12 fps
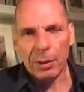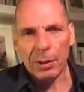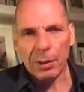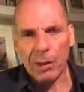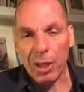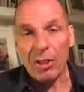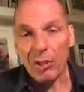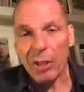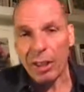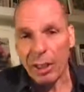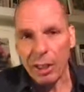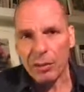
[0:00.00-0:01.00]
changes our
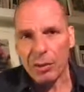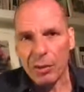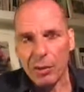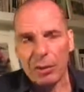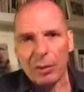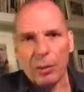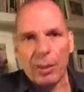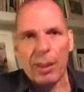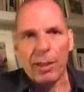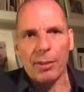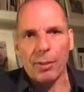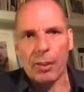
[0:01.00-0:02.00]
lives with
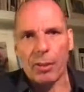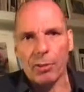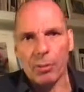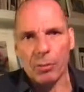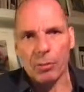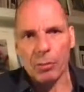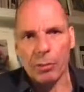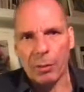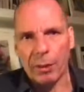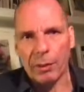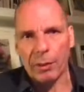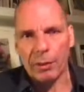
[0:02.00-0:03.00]
isolation,
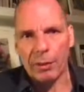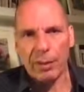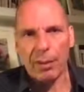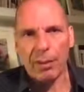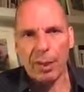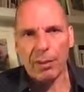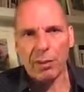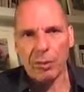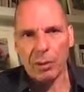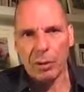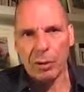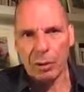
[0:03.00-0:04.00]
with the
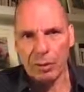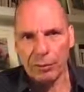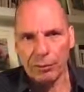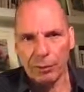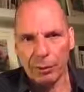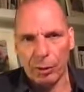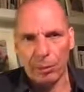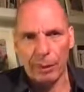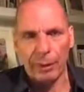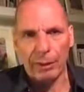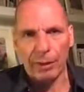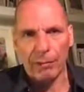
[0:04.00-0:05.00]
cessation of normal
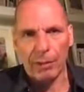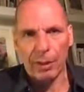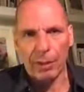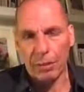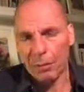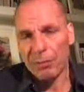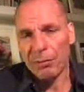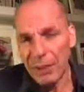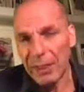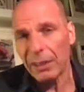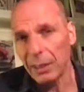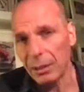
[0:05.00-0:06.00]
activities, the
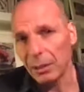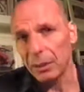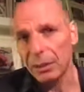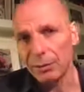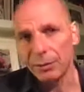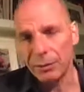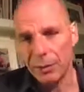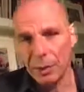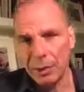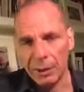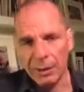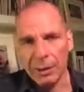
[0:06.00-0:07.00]
fear of
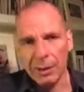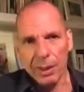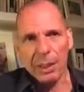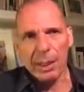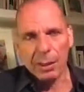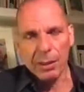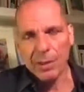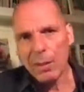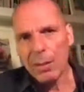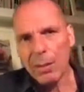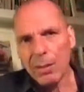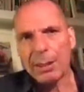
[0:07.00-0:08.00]
illness,
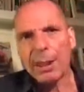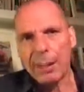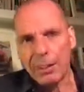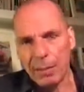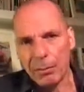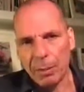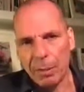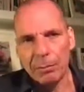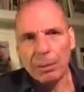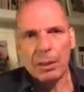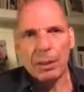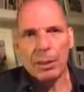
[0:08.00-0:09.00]
but at the same time
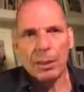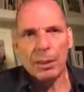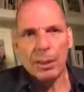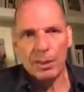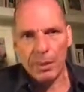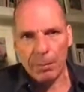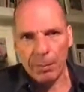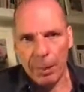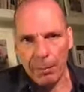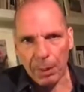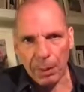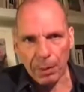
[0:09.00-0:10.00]
there is the
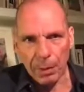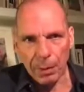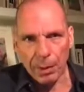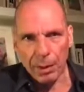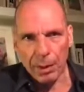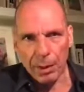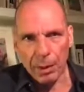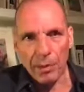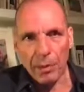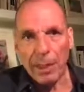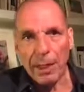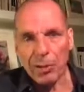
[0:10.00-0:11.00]
epidemic that
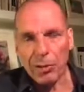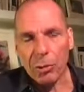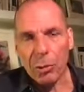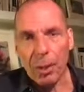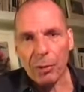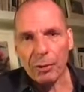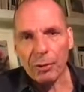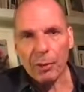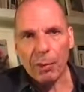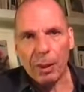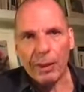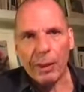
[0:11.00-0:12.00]
spreads throughout the
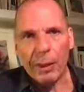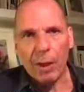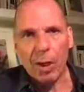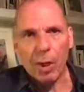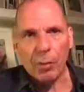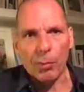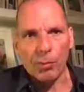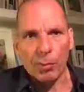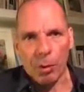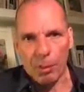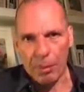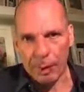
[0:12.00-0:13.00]
political economy of
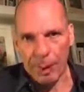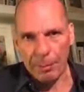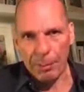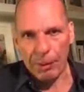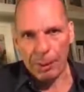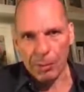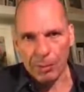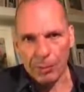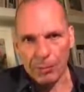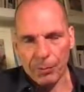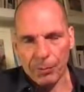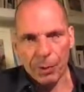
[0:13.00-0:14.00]
global capitalism.
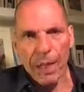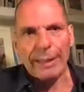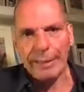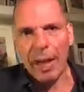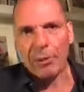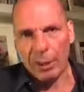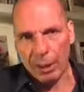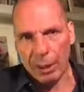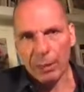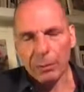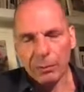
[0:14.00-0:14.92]
Undoubtedly,